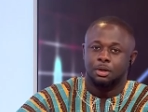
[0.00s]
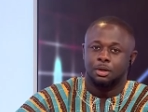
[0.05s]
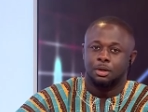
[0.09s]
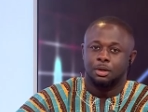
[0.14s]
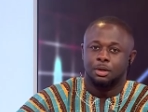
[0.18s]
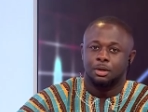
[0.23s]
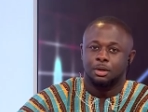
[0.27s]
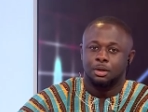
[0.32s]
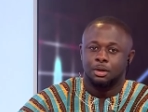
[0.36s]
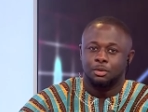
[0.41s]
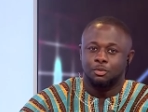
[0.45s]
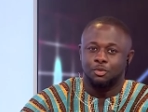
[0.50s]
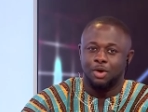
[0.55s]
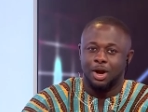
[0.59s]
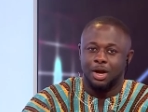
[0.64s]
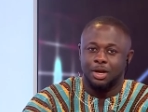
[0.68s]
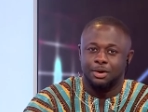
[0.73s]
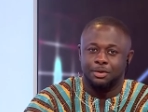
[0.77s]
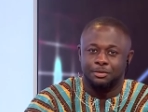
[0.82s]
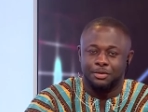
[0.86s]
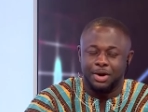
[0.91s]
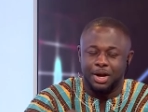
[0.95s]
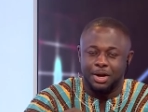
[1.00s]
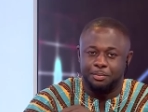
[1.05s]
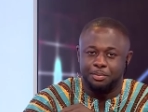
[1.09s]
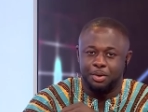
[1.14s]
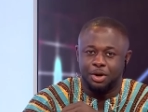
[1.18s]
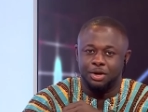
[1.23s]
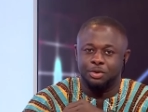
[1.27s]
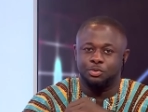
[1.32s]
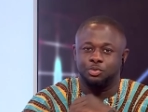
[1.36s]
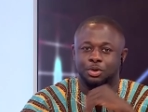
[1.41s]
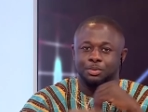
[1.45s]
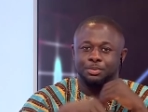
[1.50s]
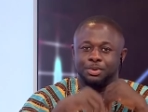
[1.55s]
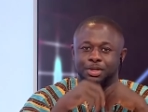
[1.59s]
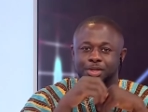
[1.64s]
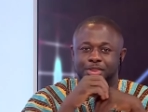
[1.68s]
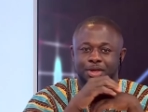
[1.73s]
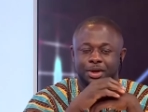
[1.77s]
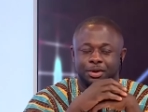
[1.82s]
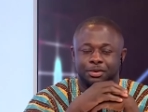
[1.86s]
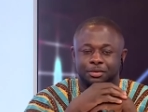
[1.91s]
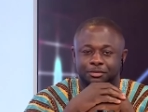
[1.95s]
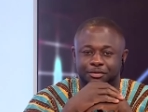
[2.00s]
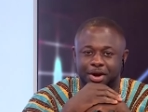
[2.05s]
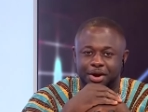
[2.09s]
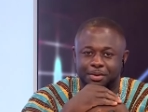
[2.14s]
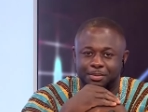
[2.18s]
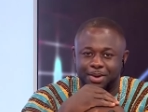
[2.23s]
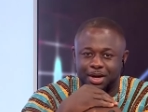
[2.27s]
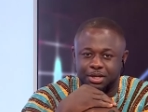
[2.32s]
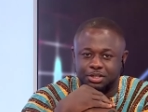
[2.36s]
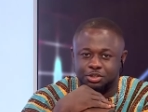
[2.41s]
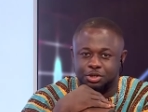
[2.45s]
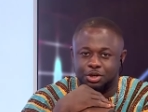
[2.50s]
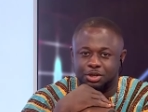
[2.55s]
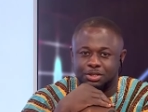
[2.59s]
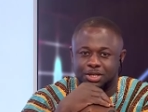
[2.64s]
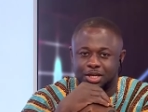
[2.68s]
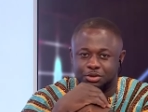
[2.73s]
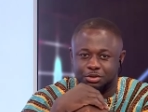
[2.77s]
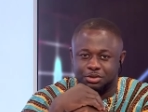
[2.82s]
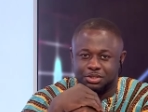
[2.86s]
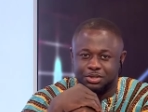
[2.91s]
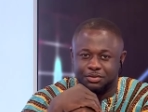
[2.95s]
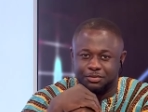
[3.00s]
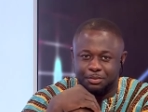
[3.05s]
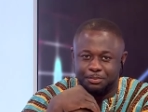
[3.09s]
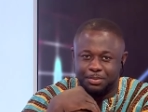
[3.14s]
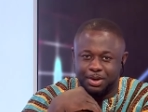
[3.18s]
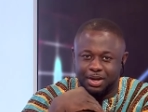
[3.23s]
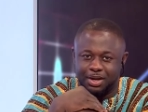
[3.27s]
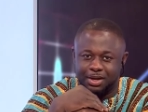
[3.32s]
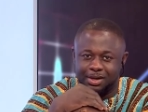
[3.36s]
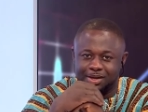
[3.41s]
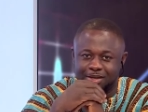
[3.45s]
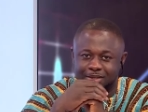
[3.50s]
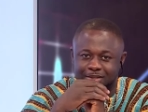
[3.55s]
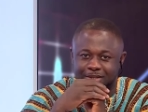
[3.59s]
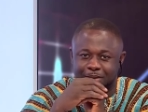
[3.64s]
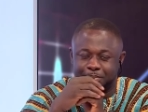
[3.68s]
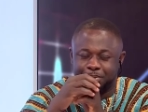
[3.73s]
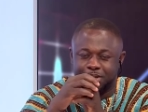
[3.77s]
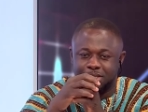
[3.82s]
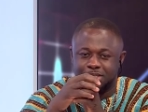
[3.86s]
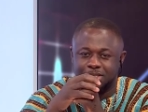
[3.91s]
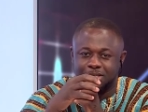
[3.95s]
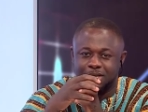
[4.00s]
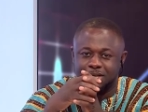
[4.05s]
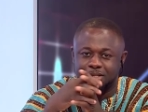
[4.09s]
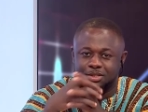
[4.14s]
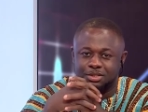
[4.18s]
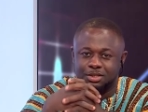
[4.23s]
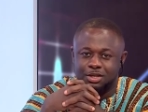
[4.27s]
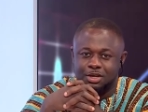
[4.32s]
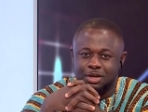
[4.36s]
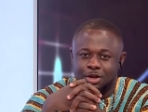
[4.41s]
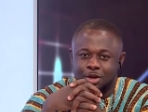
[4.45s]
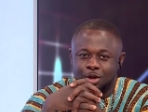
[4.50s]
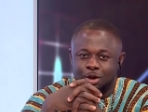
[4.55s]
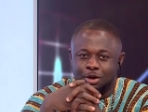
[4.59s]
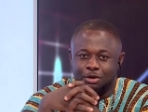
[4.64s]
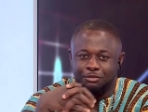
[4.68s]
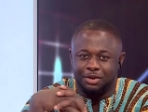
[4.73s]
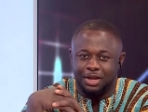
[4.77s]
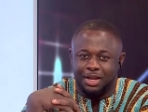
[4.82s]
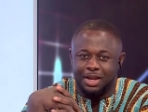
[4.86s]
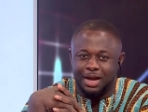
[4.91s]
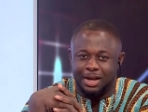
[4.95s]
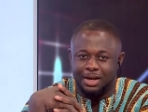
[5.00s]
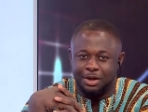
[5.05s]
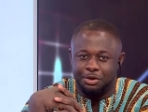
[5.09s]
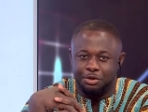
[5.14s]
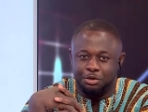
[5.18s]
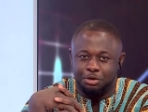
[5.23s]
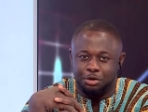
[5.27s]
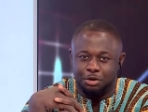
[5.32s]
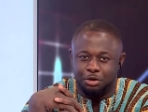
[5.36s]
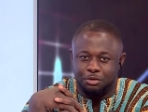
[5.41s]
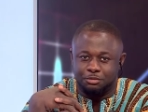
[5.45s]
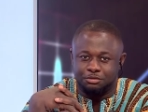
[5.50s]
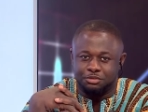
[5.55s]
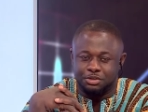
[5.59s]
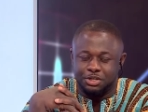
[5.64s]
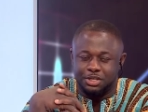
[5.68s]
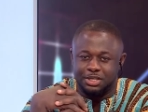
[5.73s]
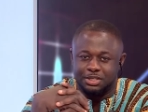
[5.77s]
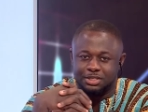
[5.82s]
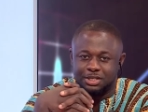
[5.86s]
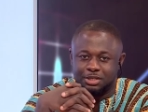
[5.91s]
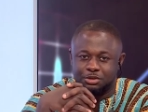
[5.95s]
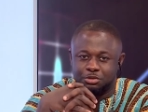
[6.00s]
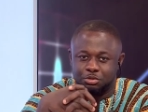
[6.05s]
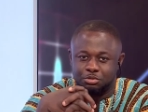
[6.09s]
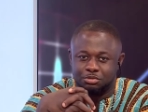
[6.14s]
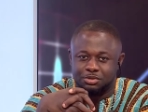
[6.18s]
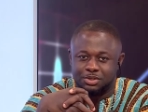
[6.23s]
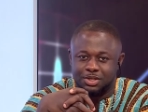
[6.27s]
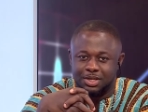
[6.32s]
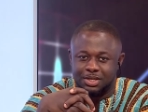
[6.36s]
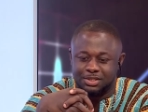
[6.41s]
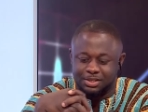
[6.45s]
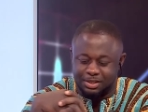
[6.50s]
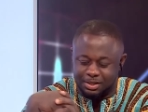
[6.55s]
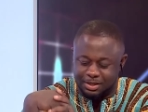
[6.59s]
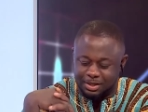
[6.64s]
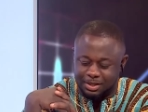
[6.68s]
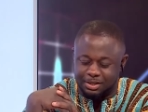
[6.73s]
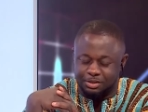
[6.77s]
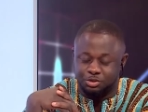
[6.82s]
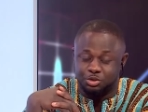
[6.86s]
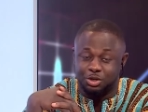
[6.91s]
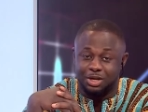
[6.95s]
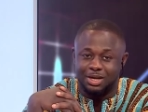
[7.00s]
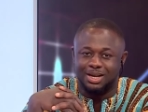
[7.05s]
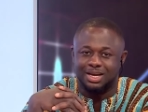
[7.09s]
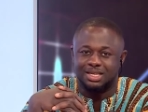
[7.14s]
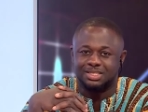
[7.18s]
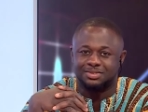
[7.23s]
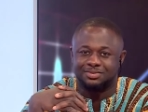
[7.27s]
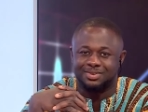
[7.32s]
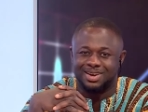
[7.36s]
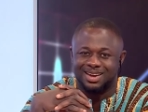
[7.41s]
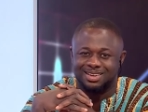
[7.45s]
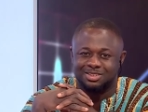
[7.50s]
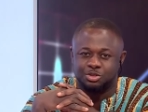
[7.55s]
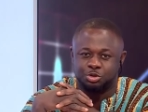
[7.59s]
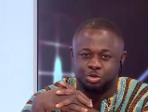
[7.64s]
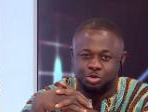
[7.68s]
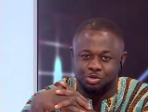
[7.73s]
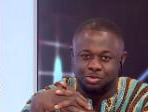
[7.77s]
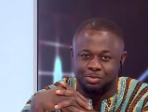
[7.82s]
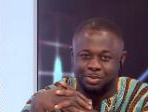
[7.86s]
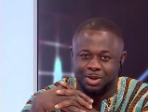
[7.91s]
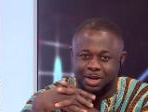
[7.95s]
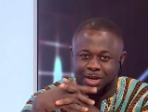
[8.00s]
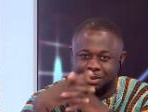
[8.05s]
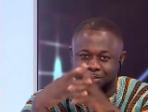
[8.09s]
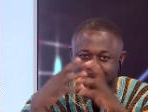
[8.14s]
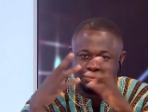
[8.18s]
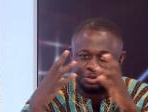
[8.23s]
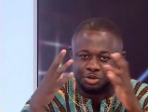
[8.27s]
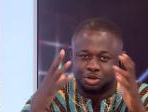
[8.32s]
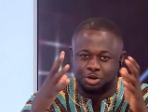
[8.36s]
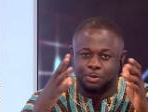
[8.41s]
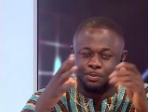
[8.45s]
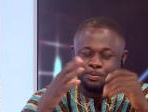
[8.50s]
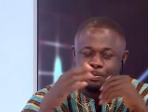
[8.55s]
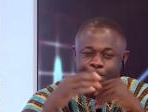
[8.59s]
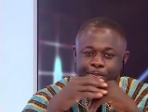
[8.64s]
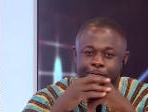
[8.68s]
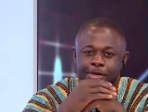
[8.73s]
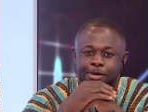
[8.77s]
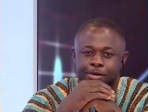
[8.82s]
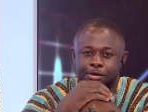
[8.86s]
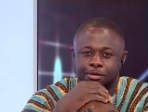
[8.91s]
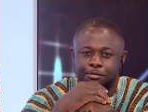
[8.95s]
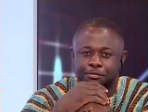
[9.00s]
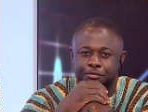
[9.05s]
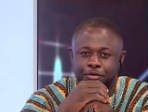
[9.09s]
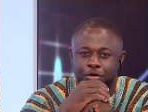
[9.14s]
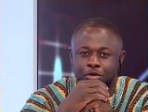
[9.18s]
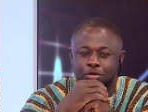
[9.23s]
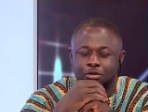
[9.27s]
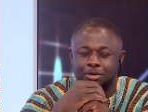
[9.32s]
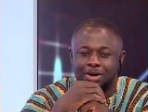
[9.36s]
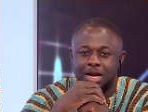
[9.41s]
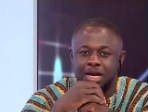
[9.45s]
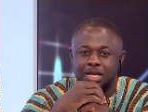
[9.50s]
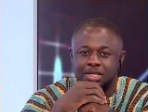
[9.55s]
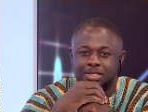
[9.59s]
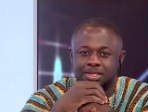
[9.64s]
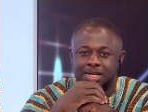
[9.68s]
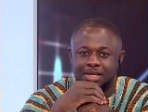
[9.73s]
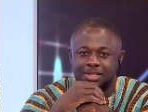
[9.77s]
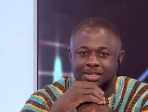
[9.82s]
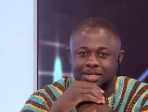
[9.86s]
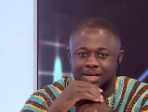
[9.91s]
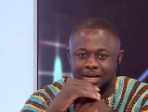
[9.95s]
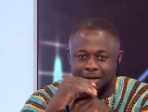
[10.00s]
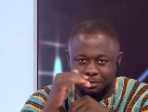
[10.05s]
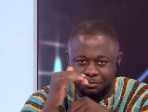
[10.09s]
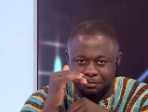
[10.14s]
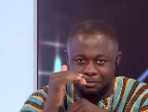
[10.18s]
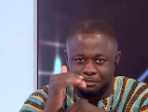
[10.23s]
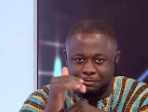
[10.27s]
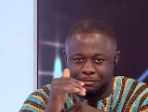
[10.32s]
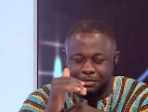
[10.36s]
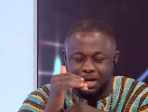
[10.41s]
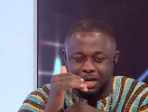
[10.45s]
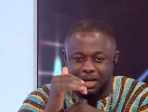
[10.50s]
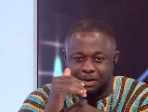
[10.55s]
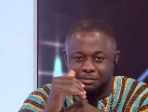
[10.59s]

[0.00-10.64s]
do. right. All. Right. Point well made. Thank you very much. Dr. Joseph Obeng is the president of the Ghana Union of Traders Association. He joined us via Zoom, and I'm sure you followed the discussion and, in fact, the